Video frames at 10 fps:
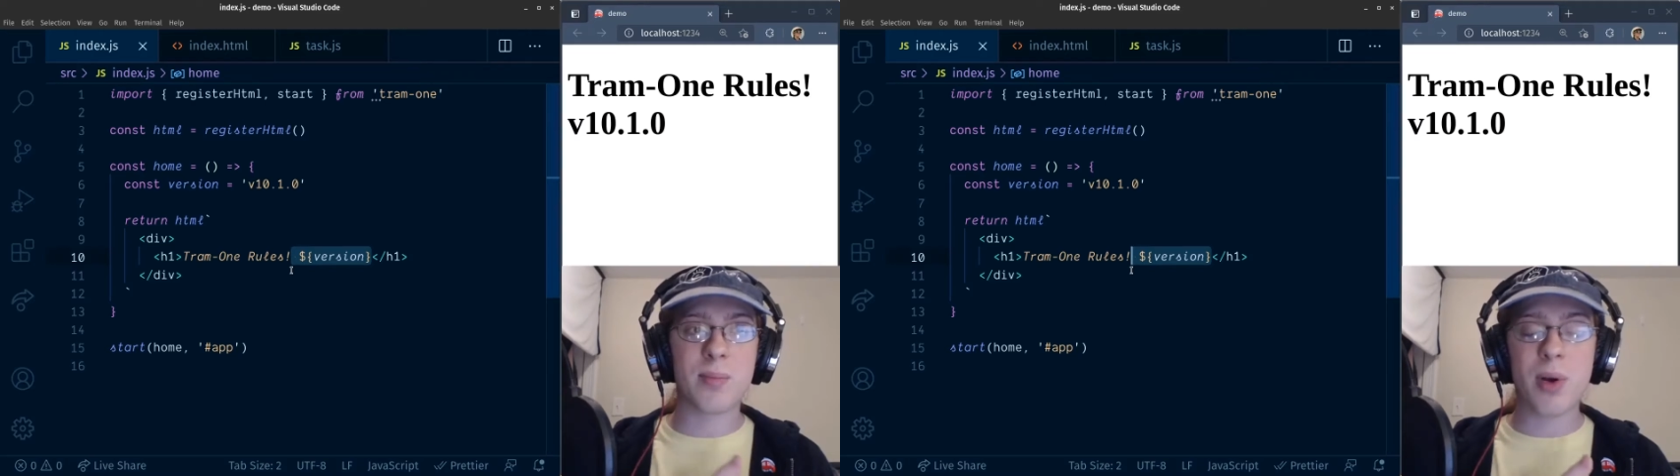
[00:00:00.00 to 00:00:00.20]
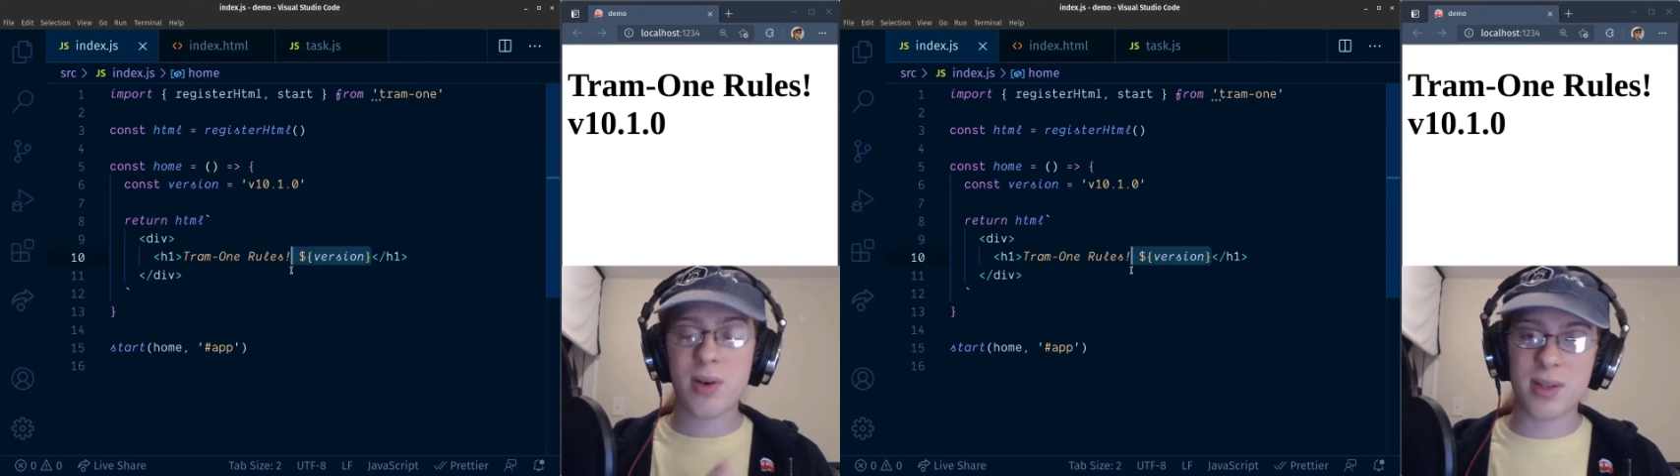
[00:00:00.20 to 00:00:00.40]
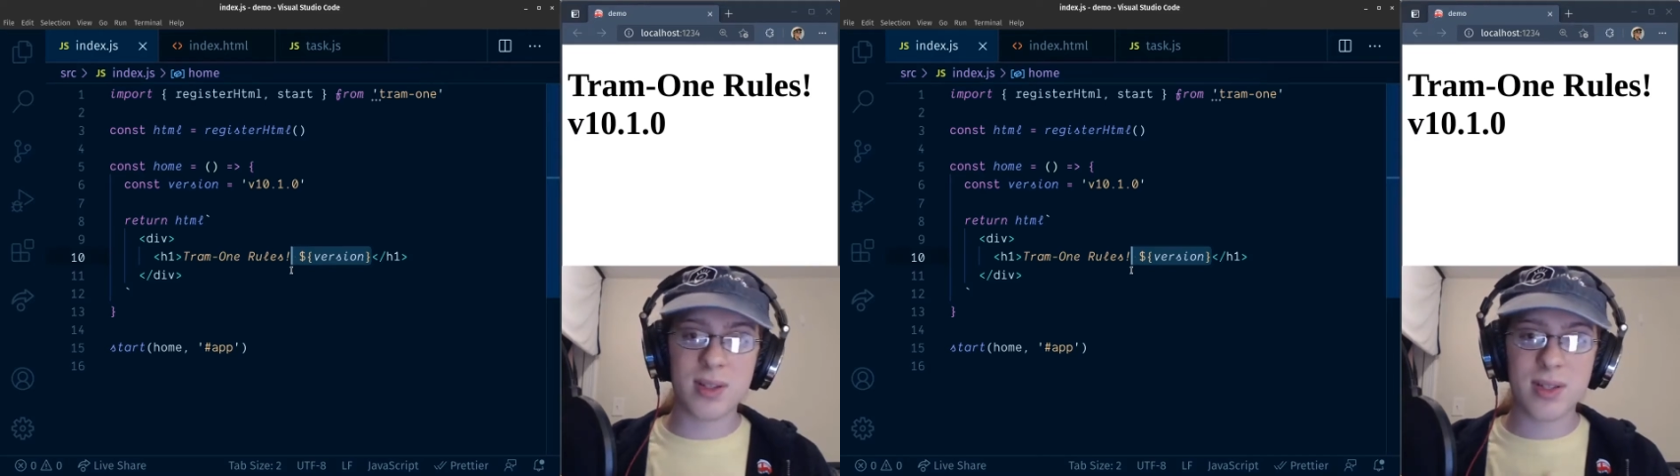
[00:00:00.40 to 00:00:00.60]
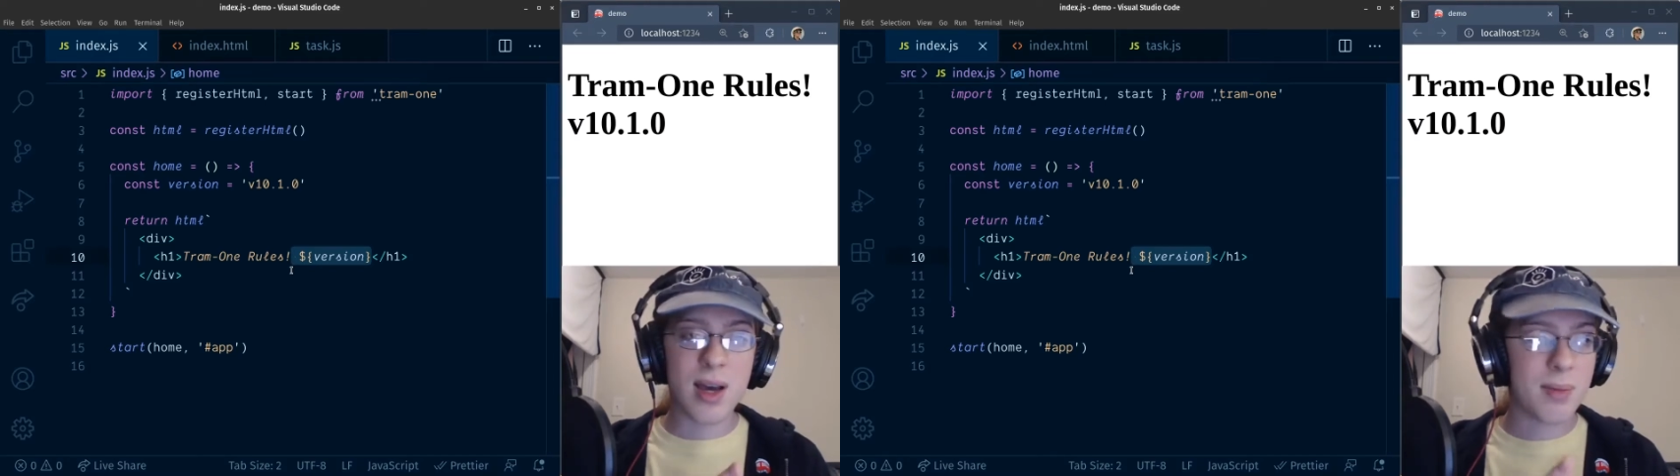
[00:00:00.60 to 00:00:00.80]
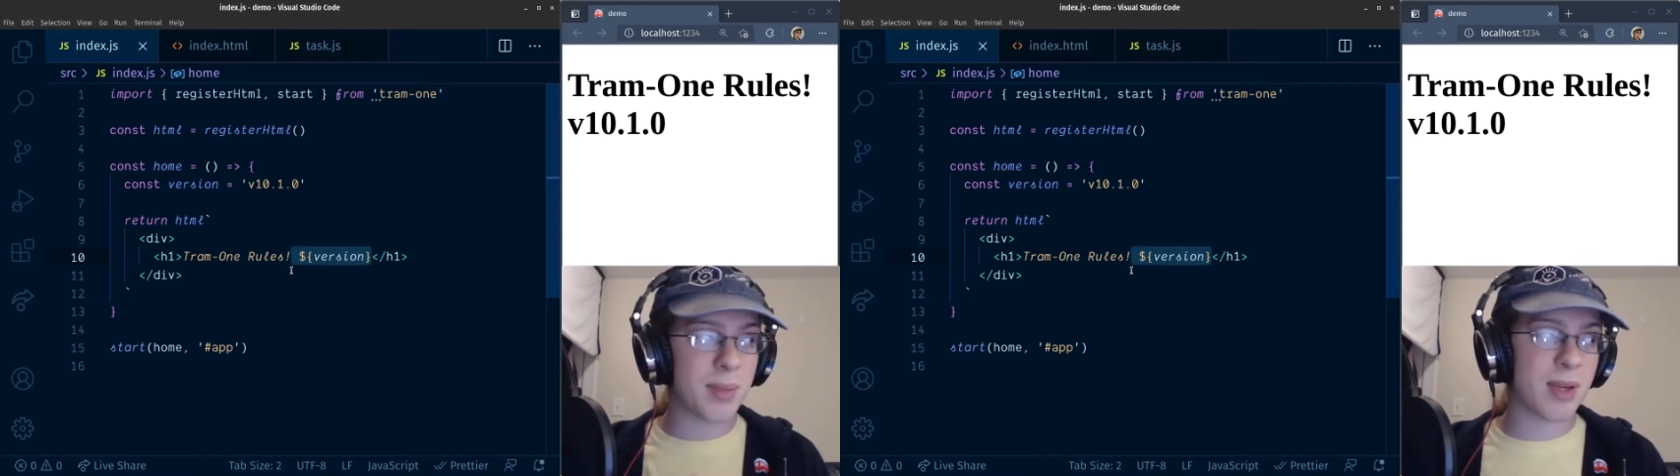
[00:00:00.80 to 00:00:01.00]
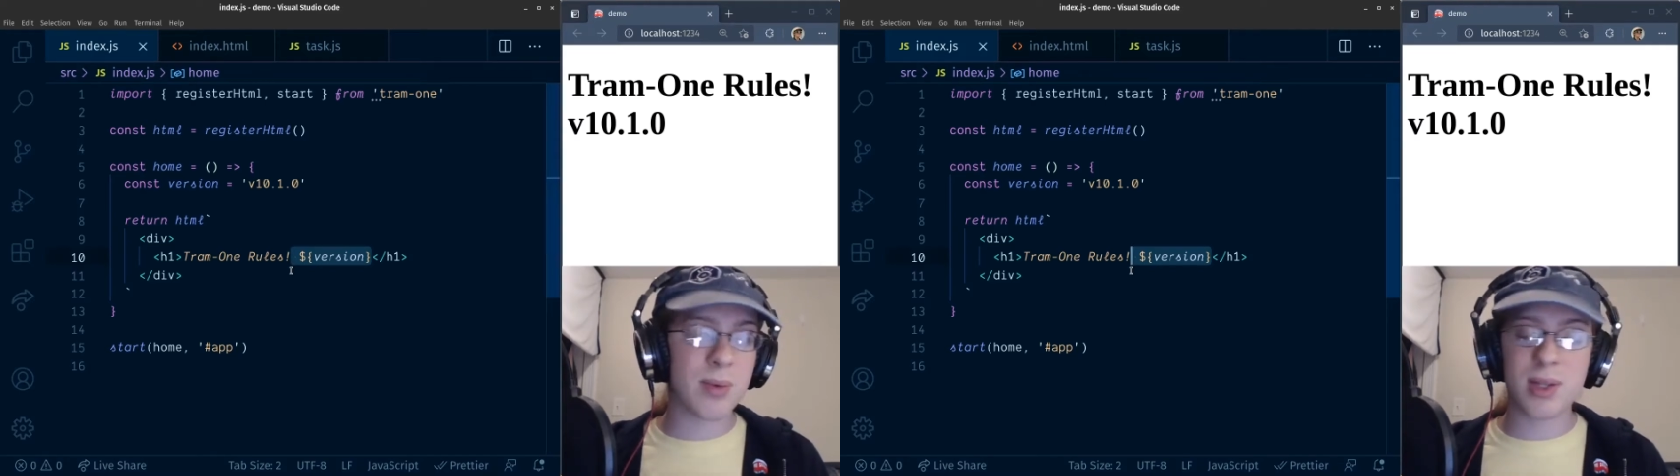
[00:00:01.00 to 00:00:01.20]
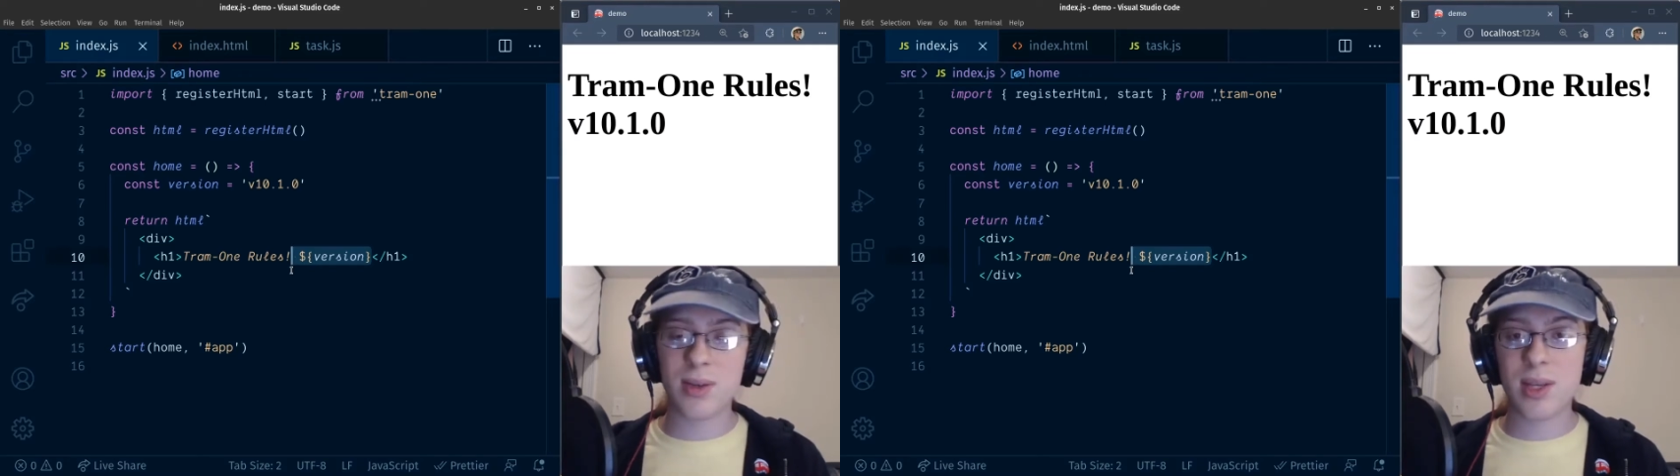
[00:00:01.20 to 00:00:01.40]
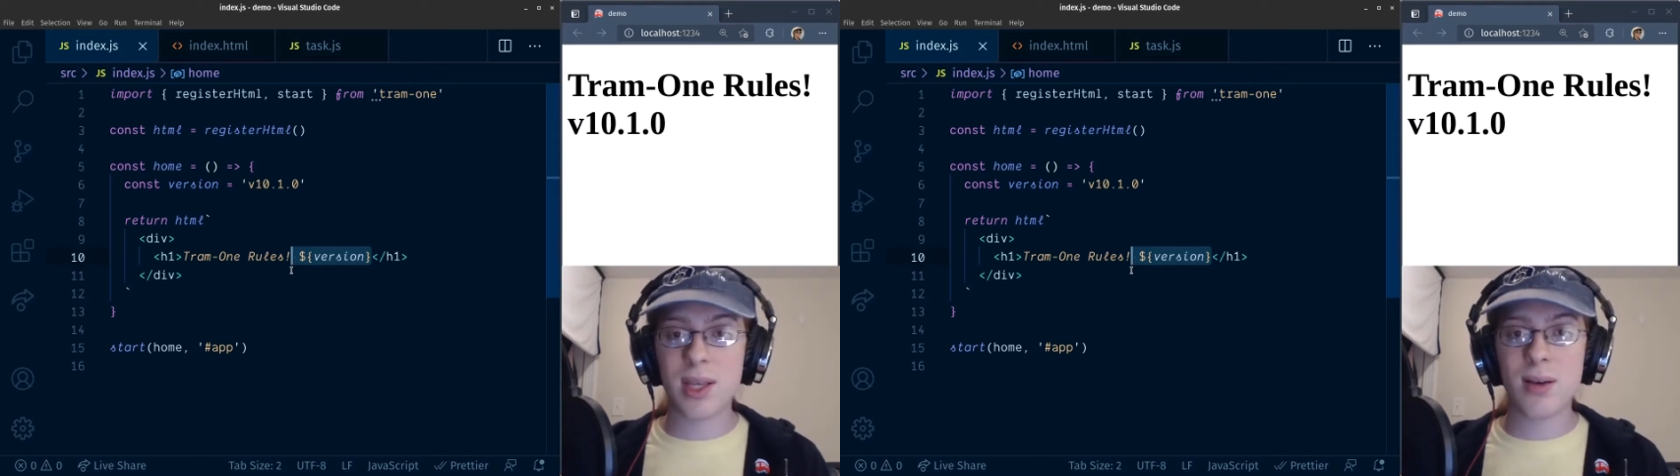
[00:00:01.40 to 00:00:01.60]
part of the DOM like we do
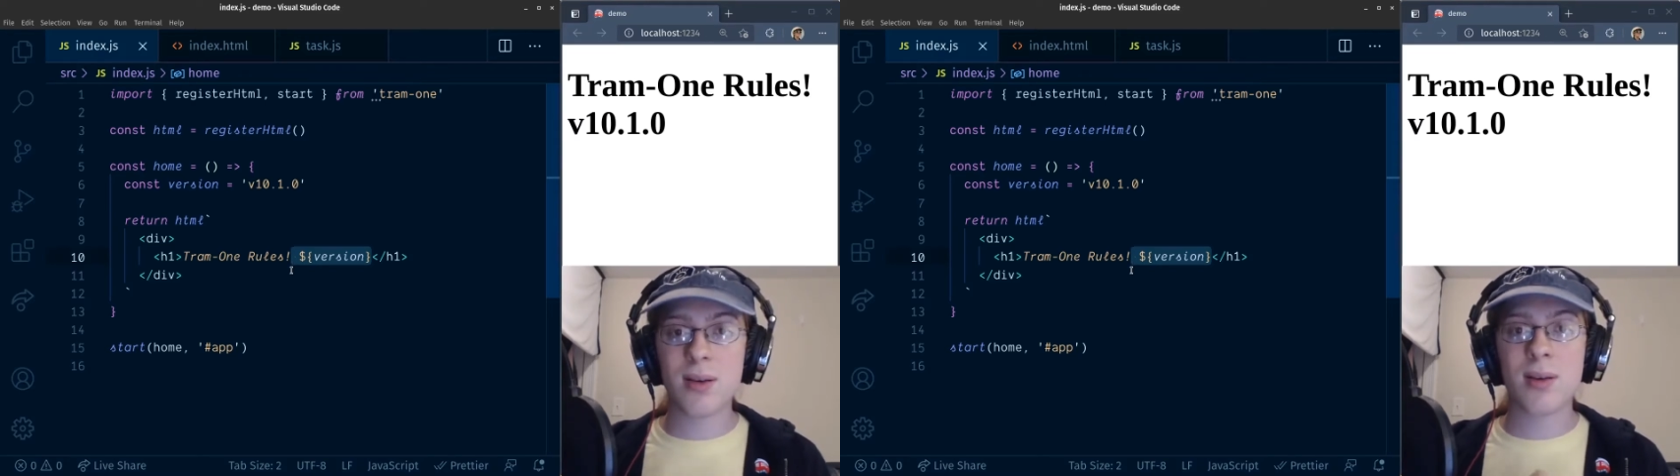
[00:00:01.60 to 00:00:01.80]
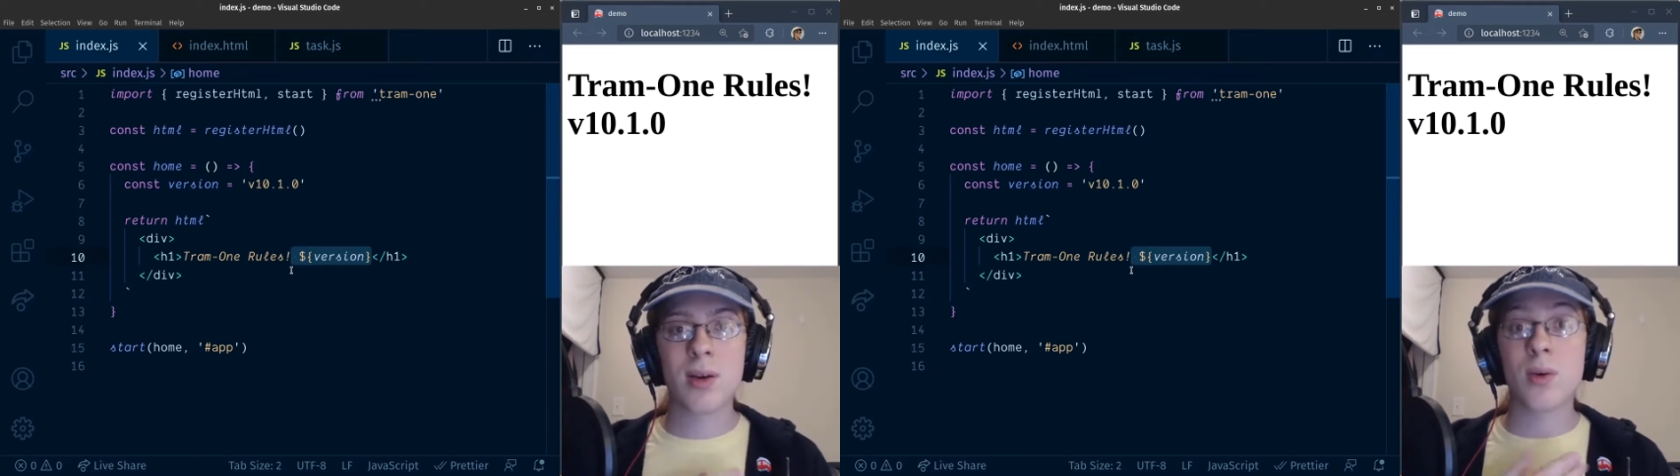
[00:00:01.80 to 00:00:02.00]
here,